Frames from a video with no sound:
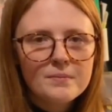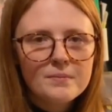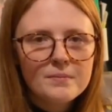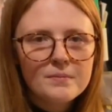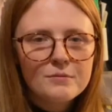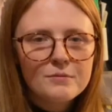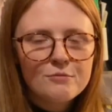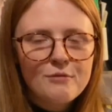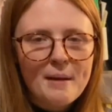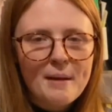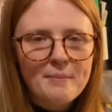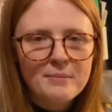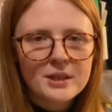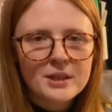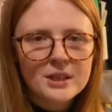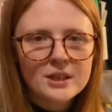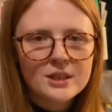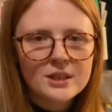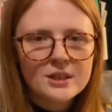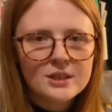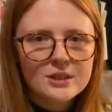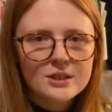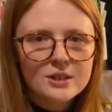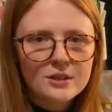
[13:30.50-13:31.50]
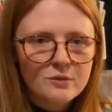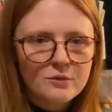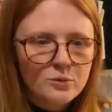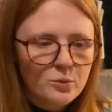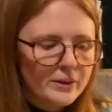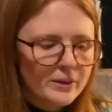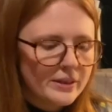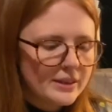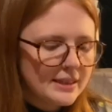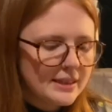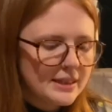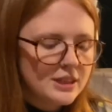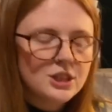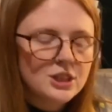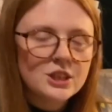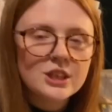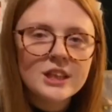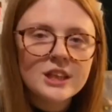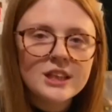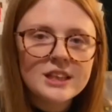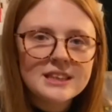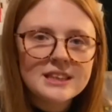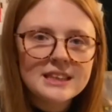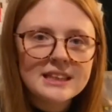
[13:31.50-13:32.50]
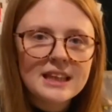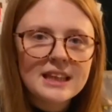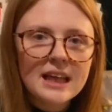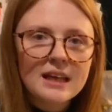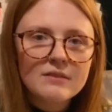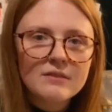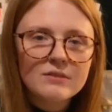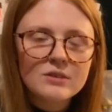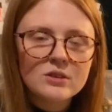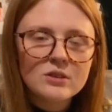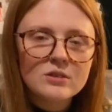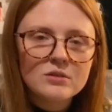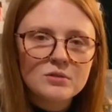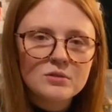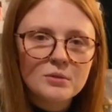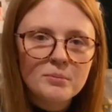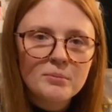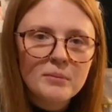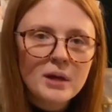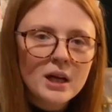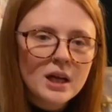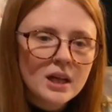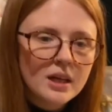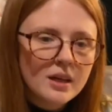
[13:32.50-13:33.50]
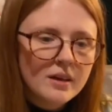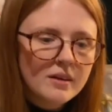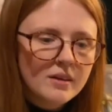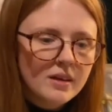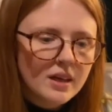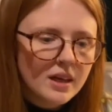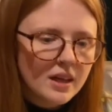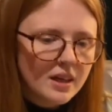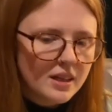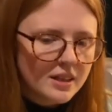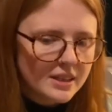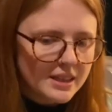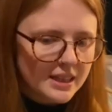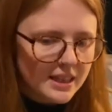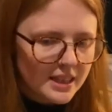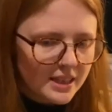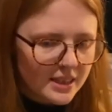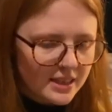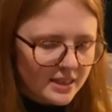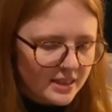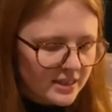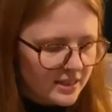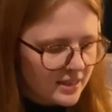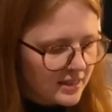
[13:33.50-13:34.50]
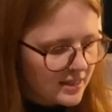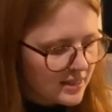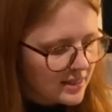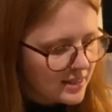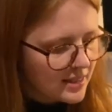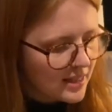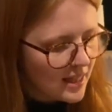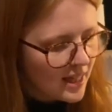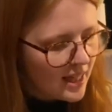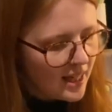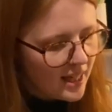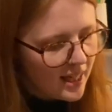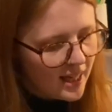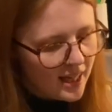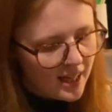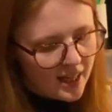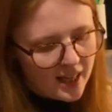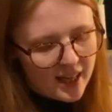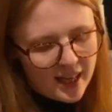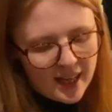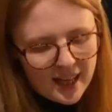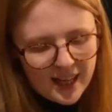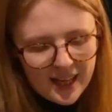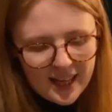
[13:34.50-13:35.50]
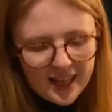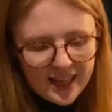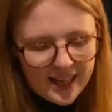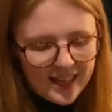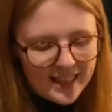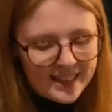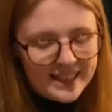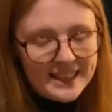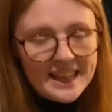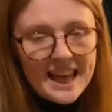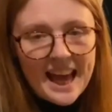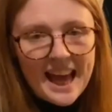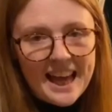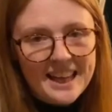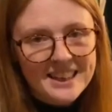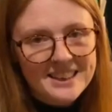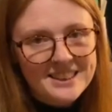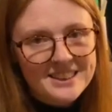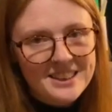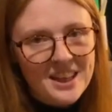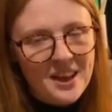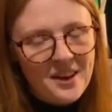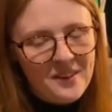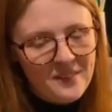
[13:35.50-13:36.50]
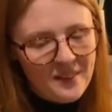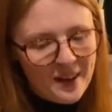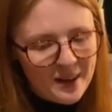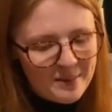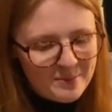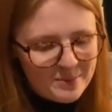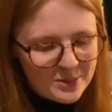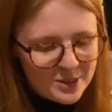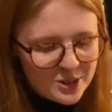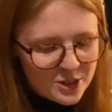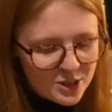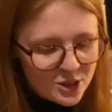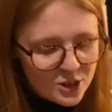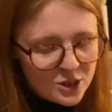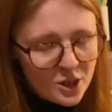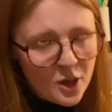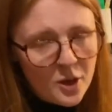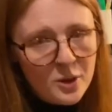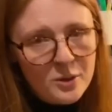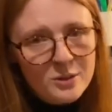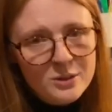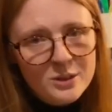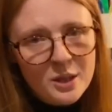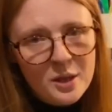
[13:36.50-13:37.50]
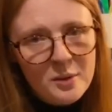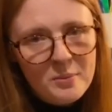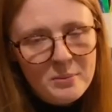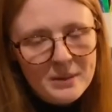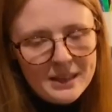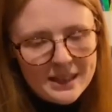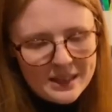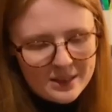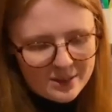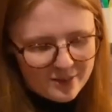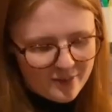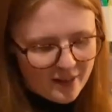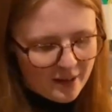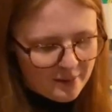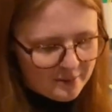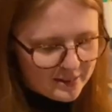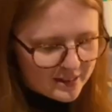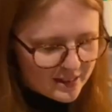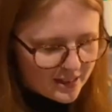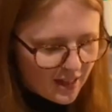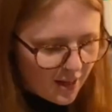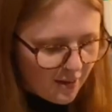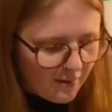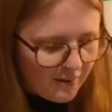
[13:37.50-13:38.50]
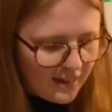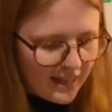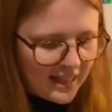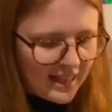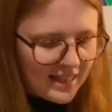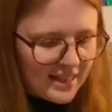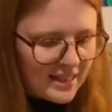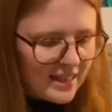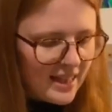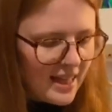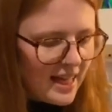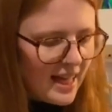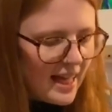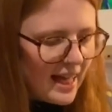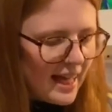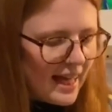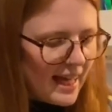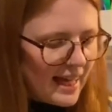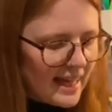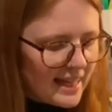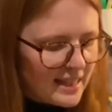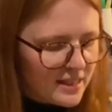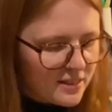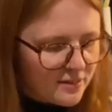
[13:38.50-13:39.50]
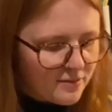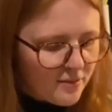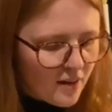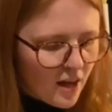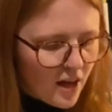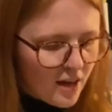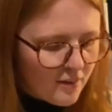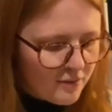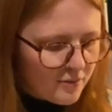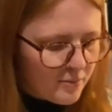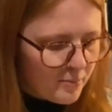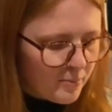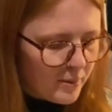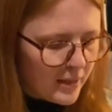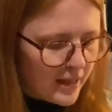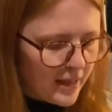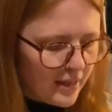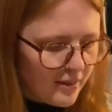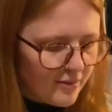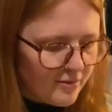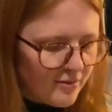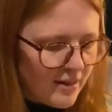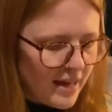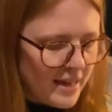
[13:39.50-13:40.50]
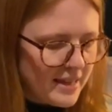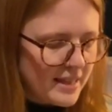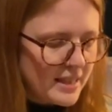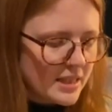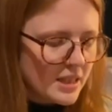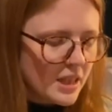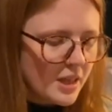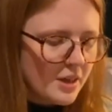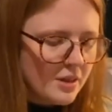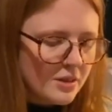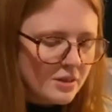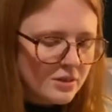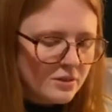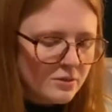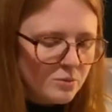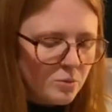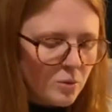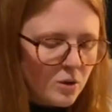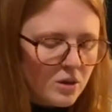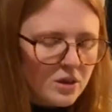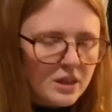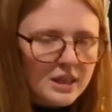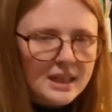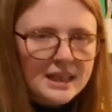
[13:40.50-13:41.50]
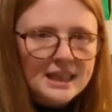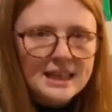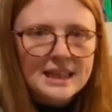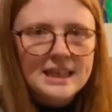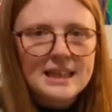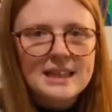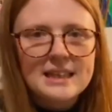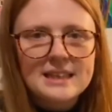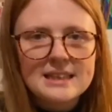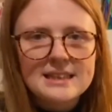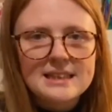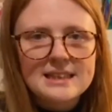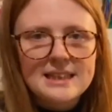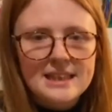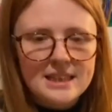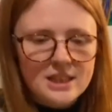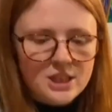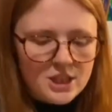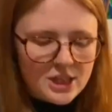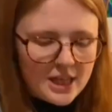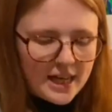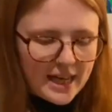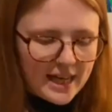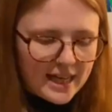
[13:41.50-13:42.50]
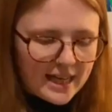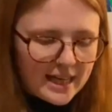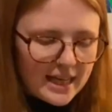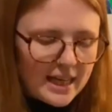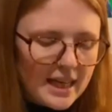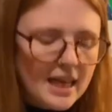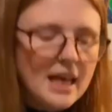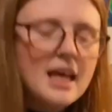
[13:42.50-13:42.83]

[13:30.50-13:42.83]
remnants of quilted jersey that I've used for Marlowe cardigans. Yeah, so I'm so pleased with how it's going. It's far from perfect. There's loads of wonky stitching,